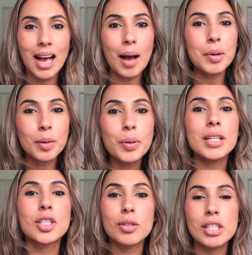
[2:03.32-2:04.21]
I'm gonna put a
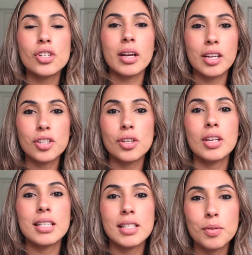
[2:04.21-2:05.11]
screenshot here so you
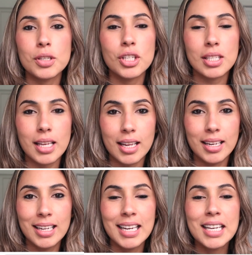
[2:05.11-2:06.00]
can see what she
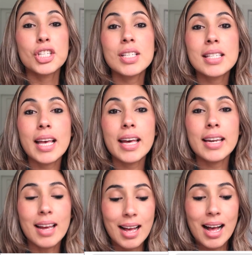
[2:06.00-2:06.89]
said. She
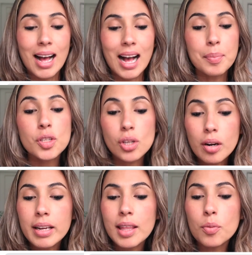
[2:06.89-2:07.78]
said, I'm
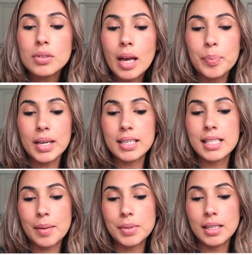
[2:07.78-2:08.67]
sorry they will not be
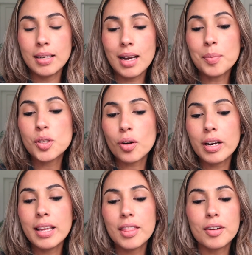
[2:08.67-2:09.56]
accepting. I'm
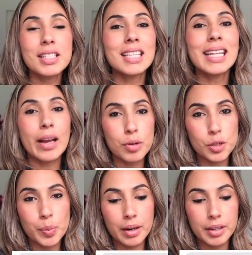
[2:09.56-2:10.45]
sorry there is a
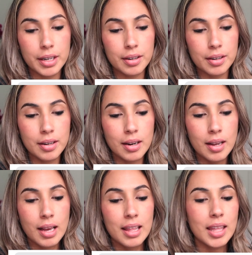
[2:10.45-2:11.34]
language barrier.
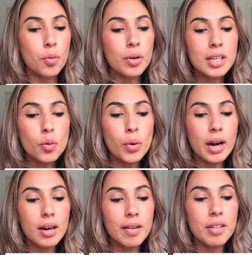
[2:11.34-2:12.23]
They weren't
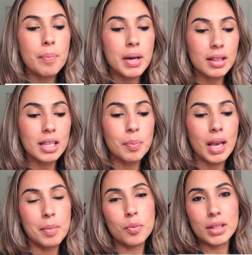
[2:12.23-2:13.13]
aware of the monthly
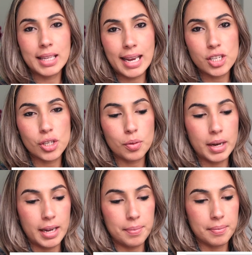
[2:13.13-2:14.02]
payment with the
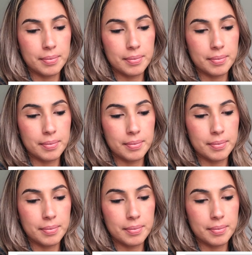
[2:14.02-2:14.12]
HOA.